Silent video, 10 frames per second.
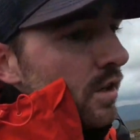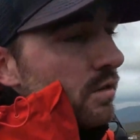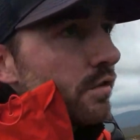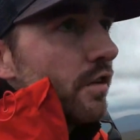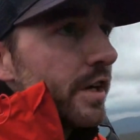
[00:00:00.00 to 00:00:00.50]

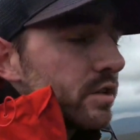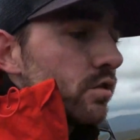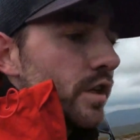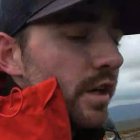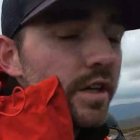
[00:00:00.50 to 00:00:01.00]
reflect
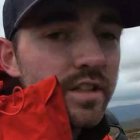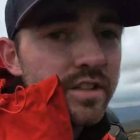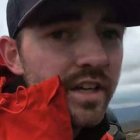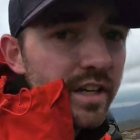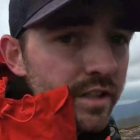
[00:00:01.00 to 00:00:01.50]
on the
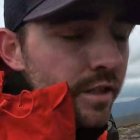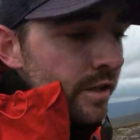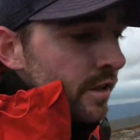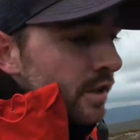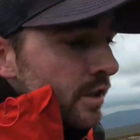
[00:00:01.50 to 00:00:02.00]
day and
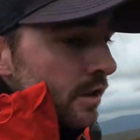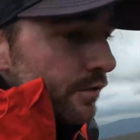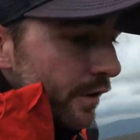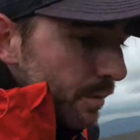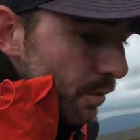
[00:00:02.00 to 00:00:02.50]

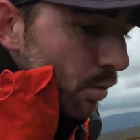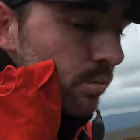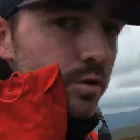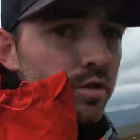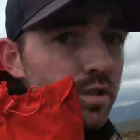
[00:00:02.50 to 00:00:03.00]
think about what
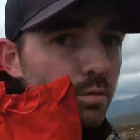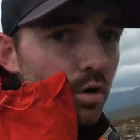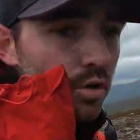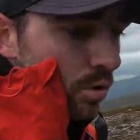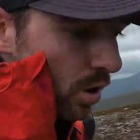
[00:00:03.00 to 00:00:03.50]
I'm doing
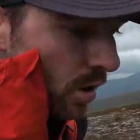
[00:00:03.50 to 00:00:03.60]
tomorrow.